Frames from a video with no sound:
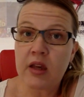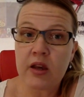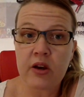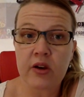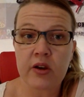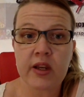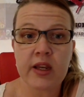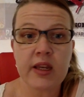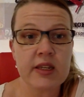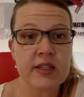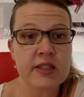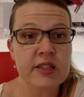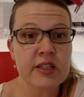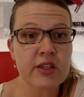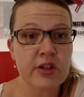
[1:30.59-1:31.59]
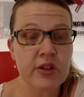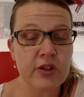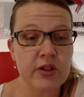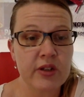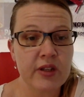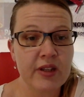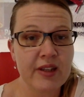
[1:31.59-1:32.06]
Okay, so
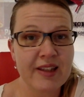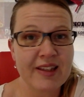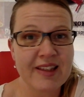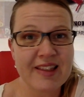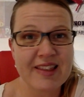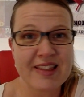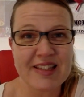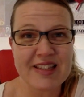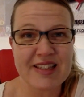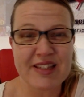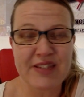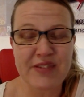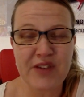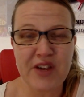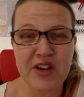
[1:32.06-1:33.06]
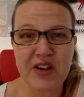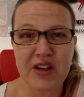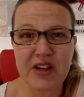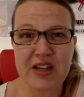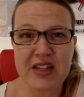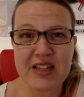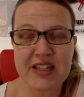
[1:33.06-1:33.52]
that's the Fire and
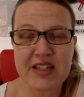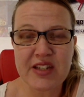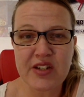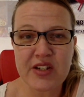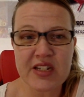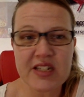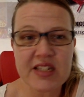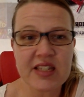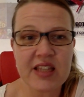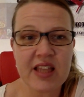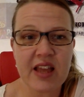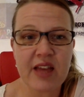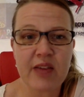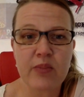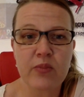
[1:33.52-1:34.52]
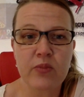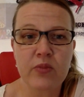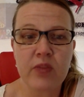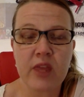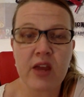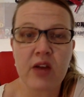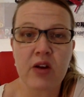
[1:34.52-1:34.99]
Lie series.
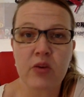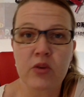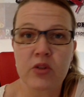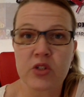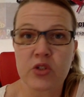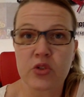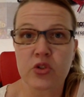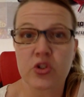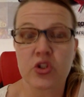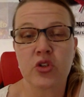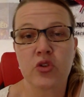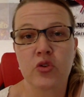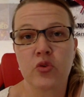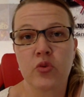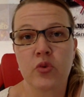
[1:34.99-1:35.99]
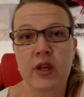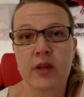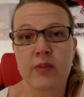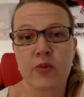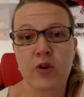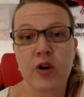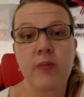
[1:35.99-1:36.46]
Now I want to talk to you
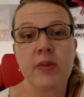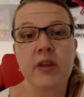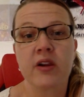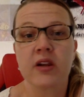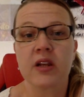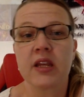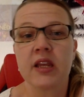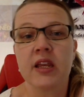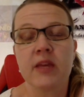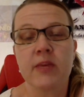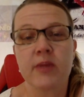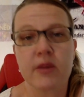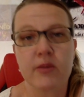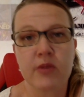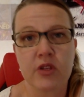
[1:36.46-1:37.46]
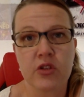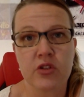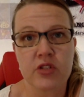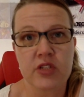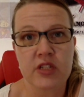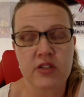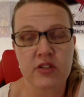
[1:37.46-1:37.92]
primarily about my new
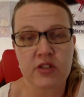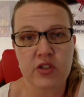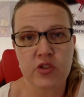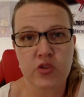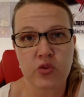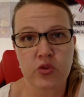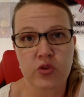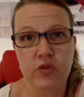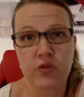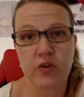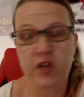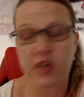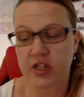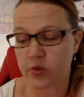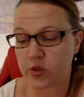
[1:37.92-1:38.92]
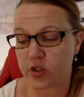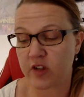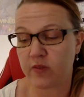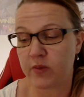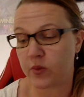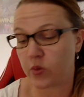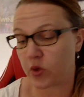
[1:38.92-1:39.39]
series Drawn to Fight, which
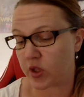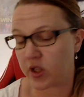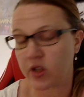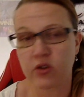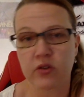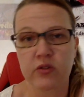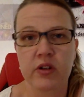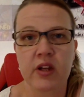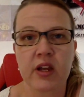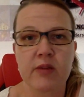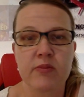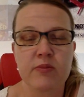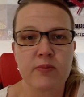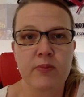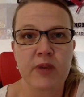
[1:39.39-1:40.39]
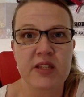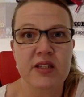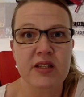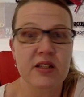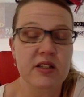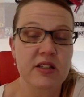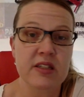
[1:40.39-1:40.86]
I've been working on
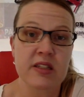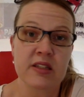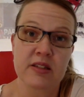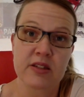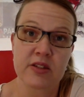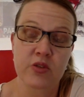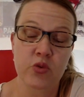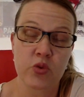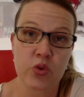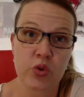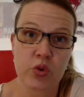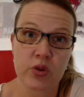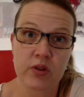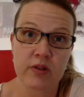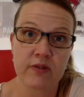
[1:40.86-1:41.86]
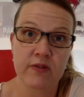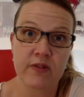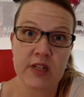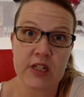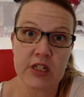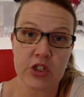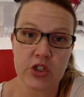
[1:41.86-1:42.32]
basically since Drawn
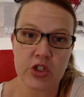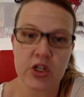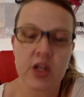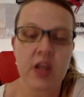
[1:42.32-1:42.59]
finished.